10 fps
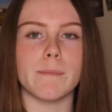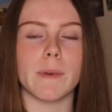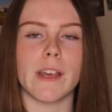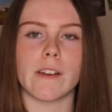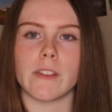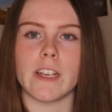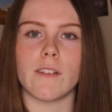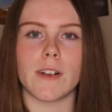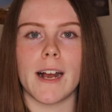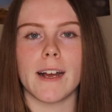but then on the
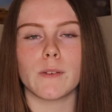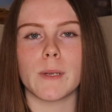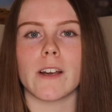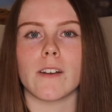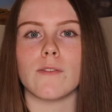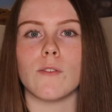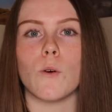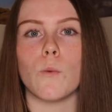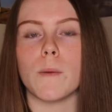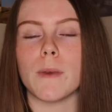other hand, we kind of
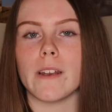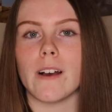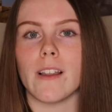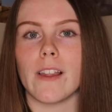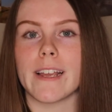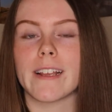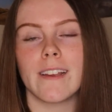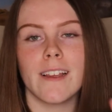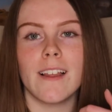thought women are like